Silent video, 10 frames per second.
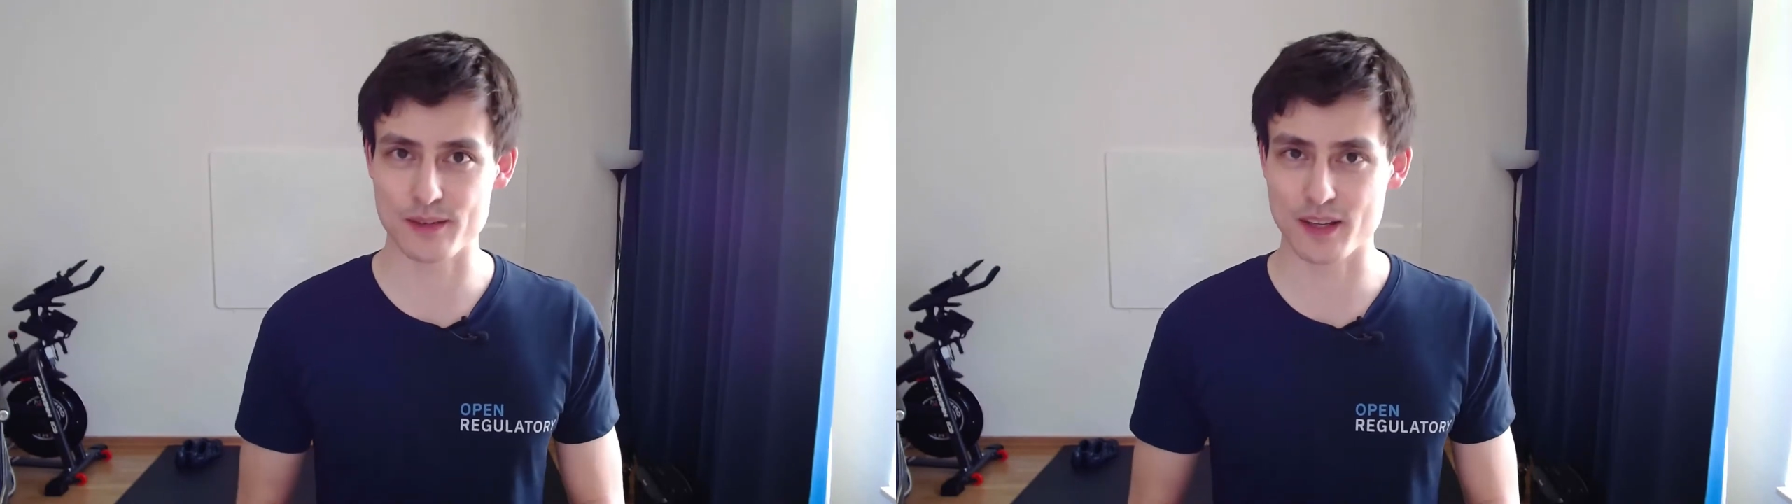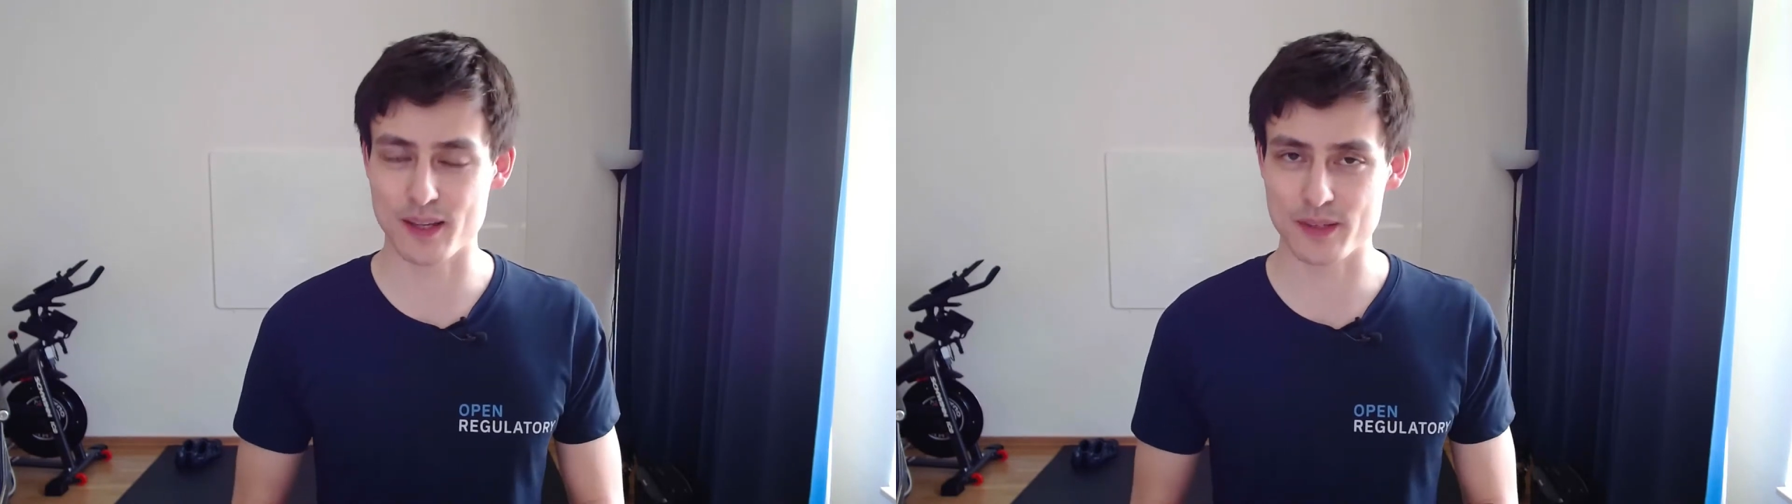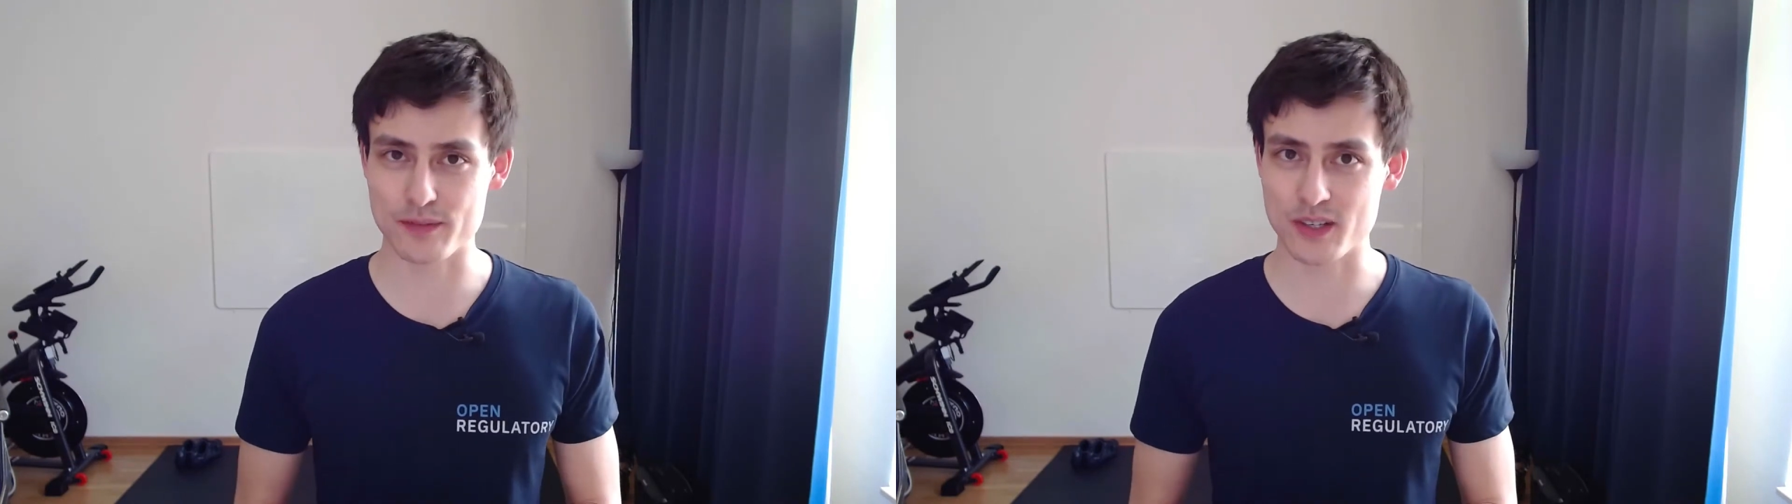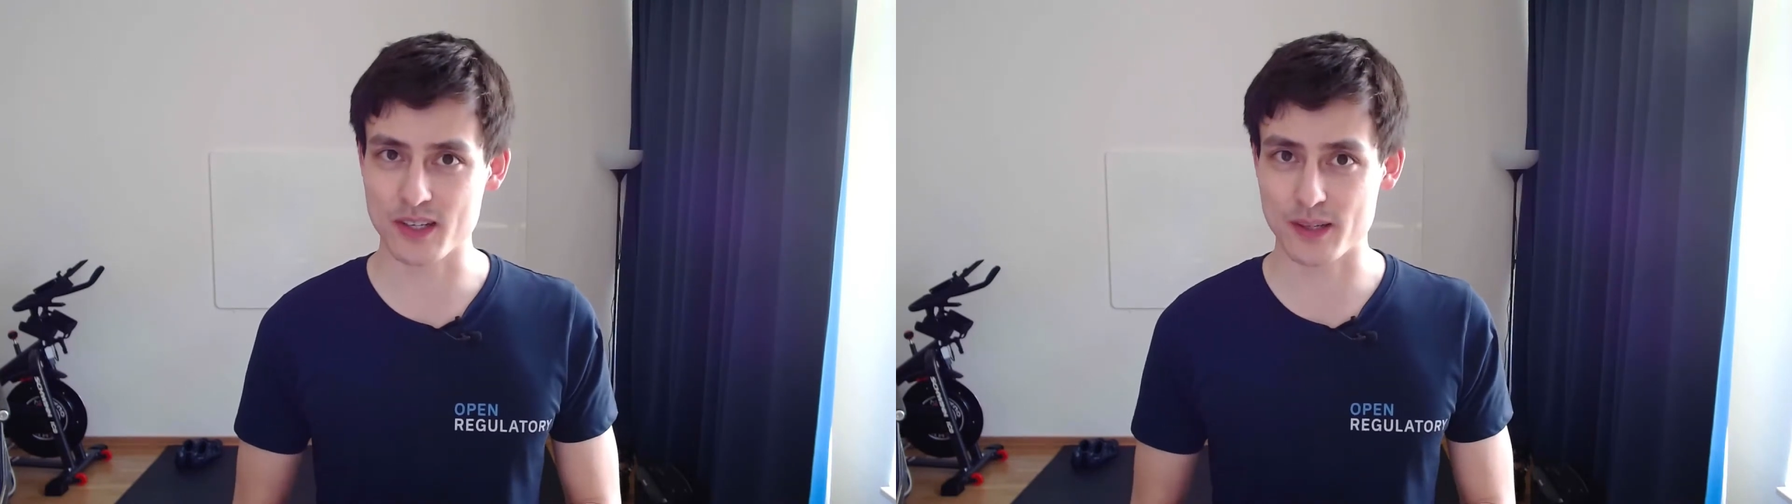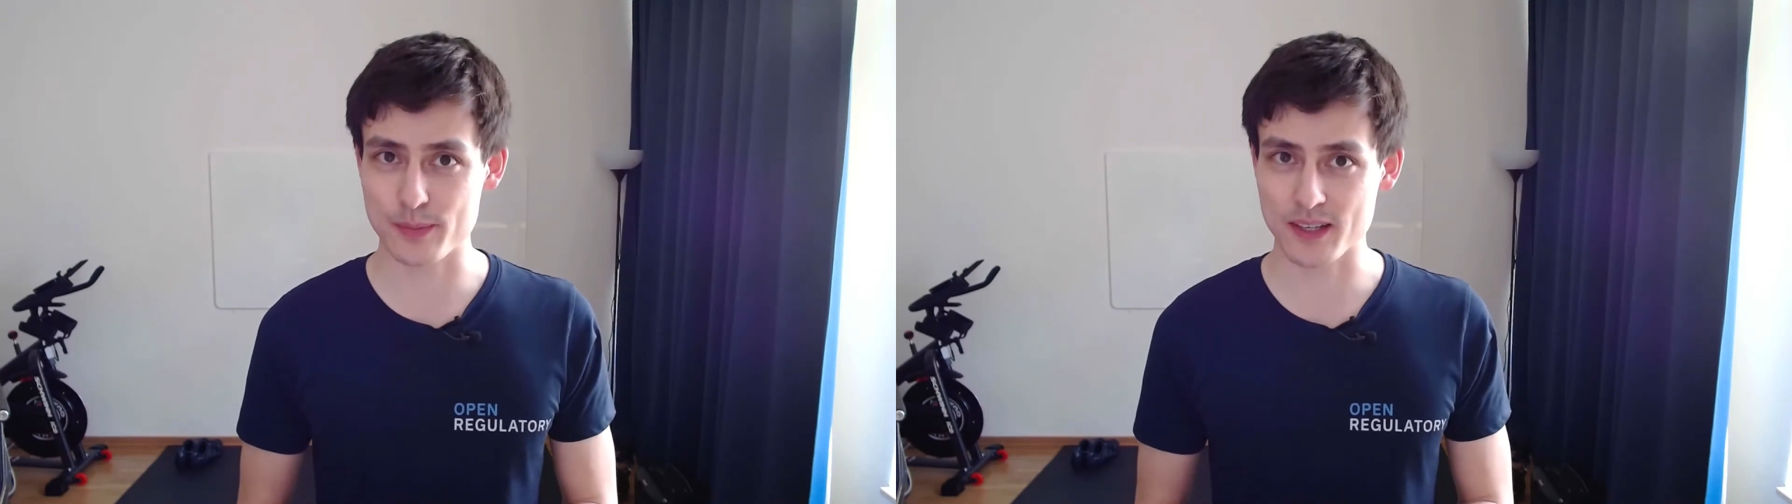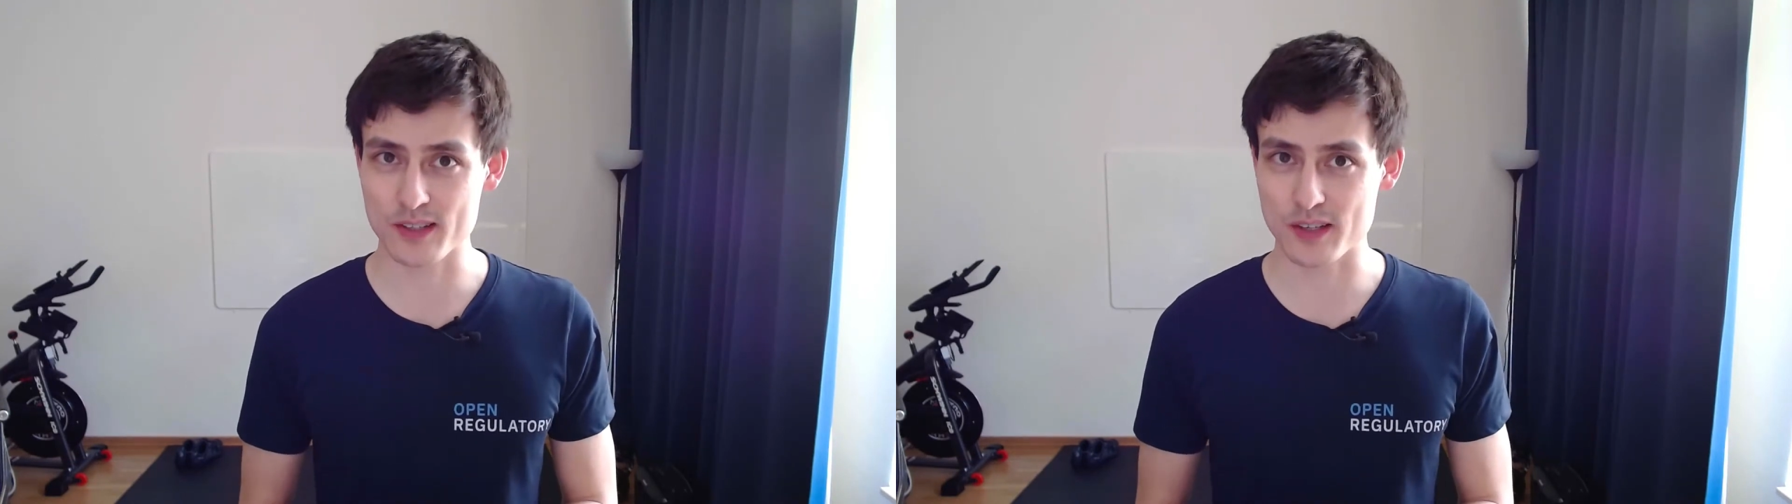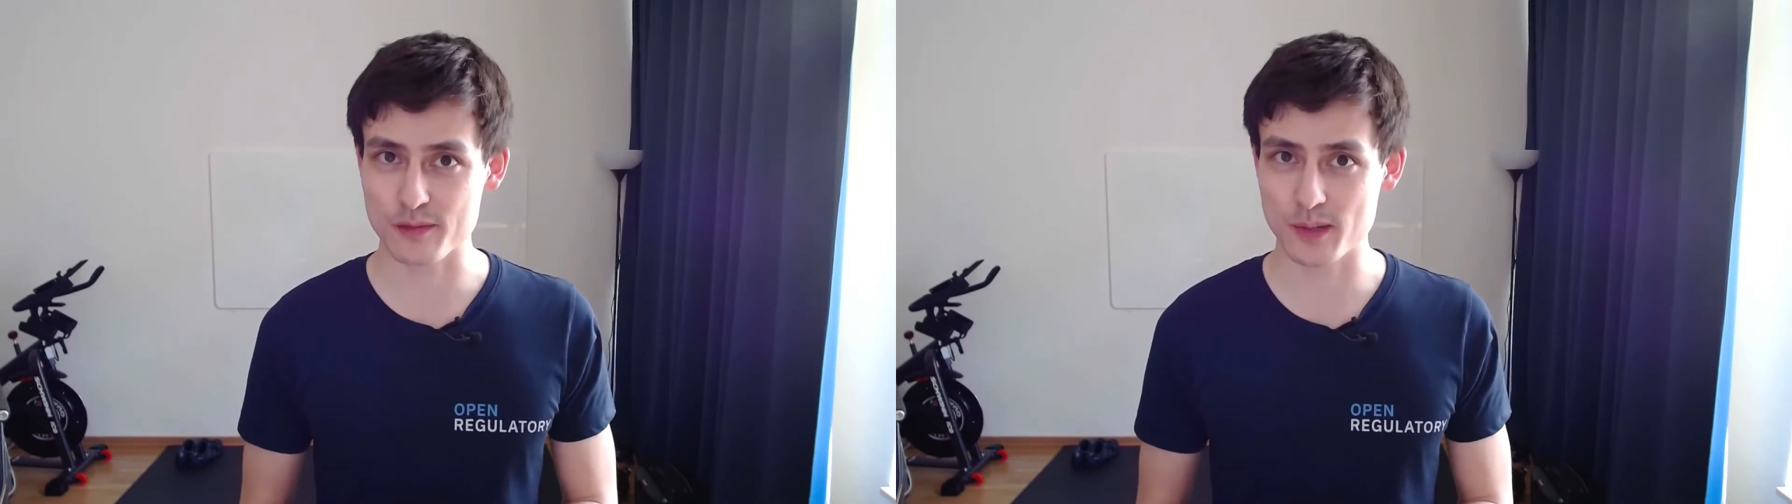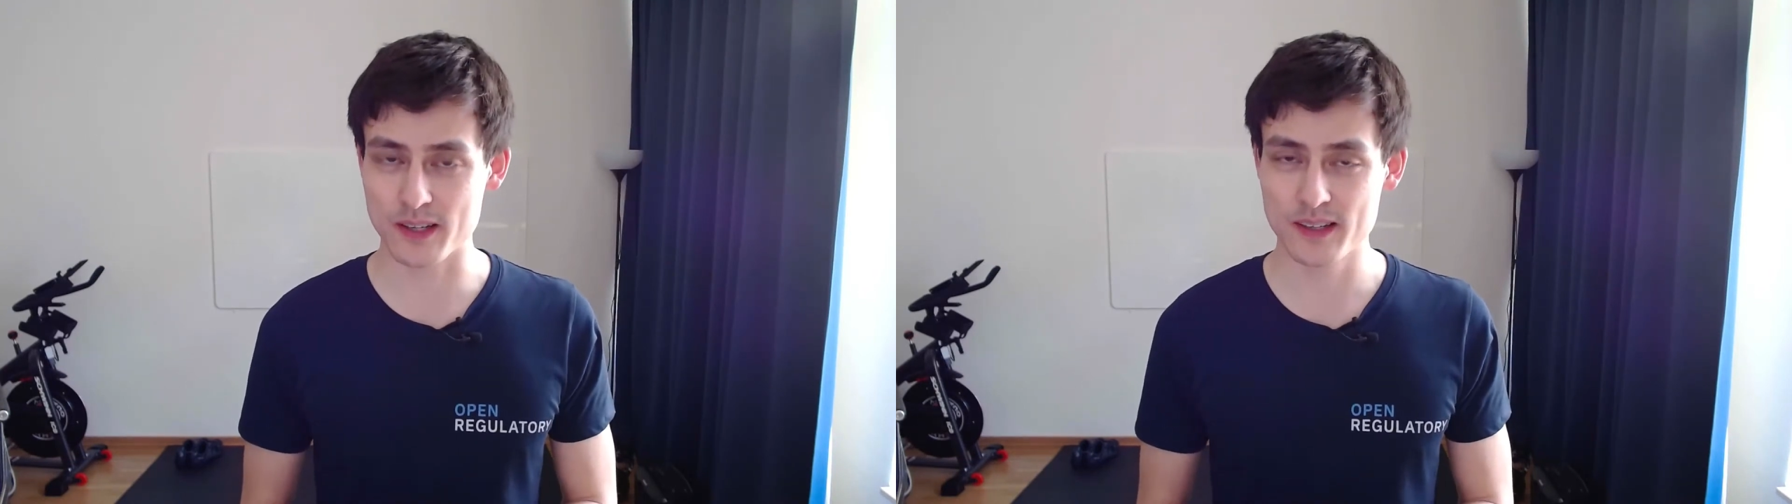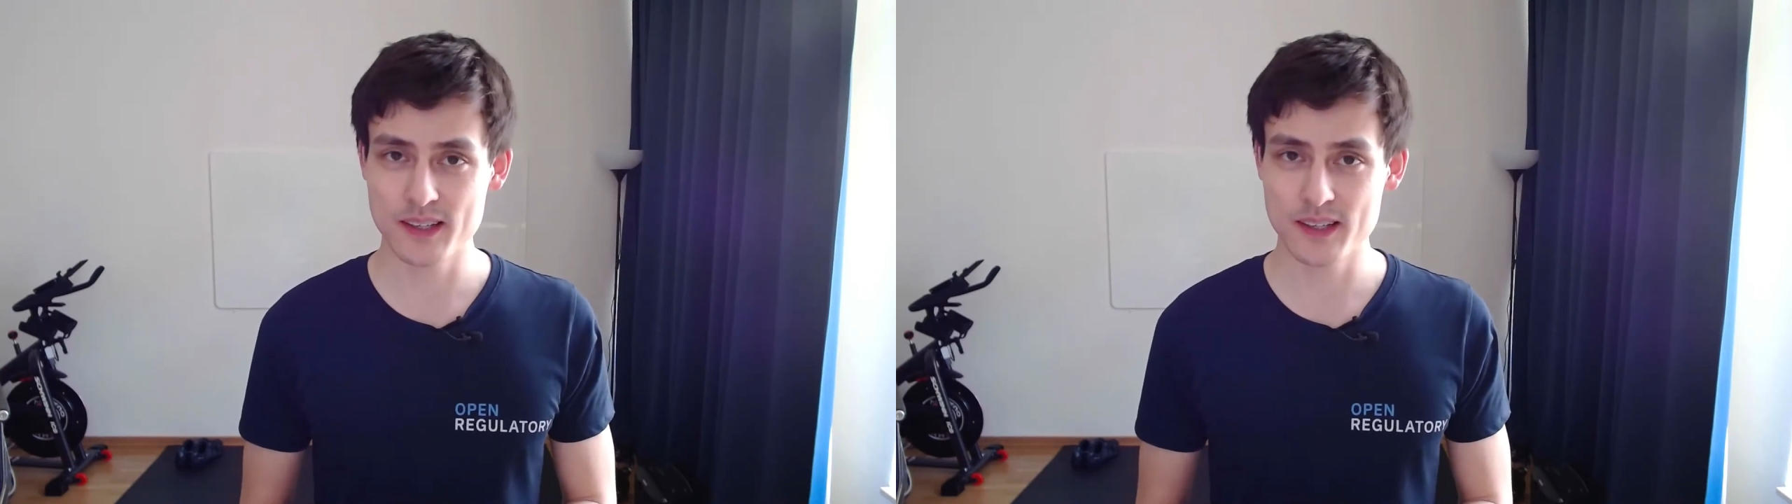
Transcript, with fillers: developing very complex software.